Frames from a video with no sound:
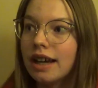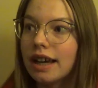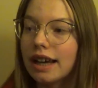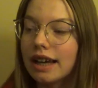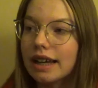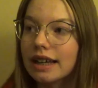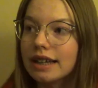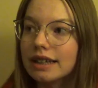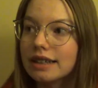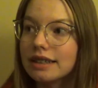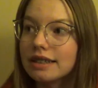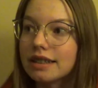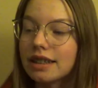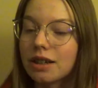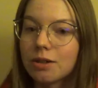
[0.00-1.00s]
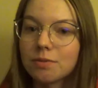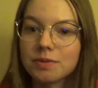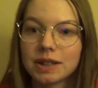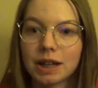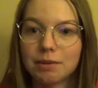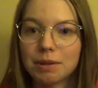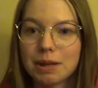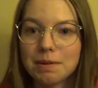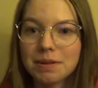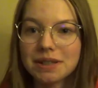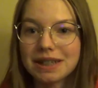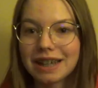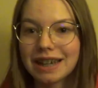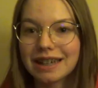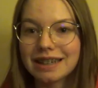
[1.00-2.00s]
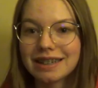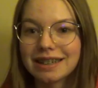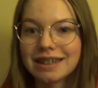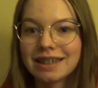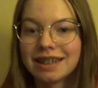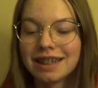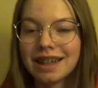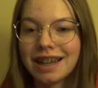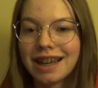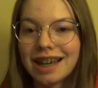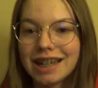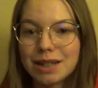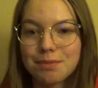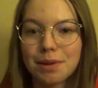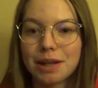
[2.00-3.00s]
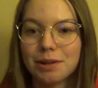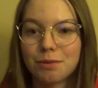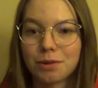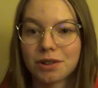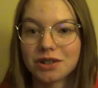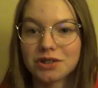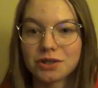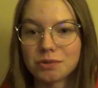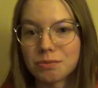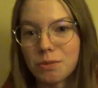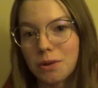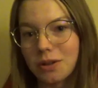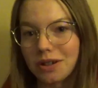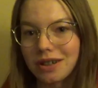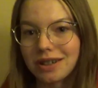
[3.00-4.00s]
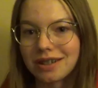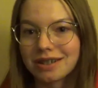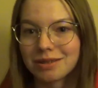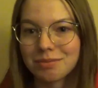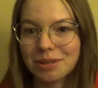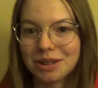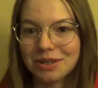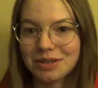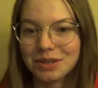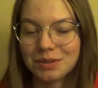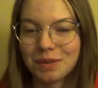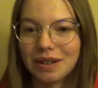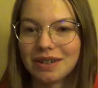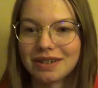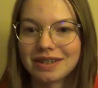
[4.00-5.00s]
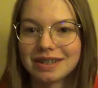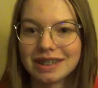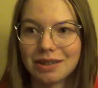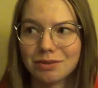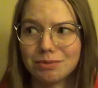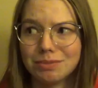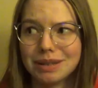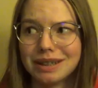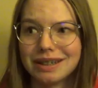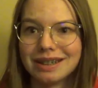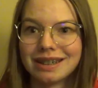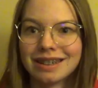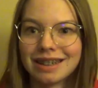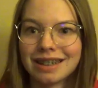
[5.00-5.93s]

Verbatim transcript: and hopefully I'll be able to get as many words or more tomorrow as well, because that would be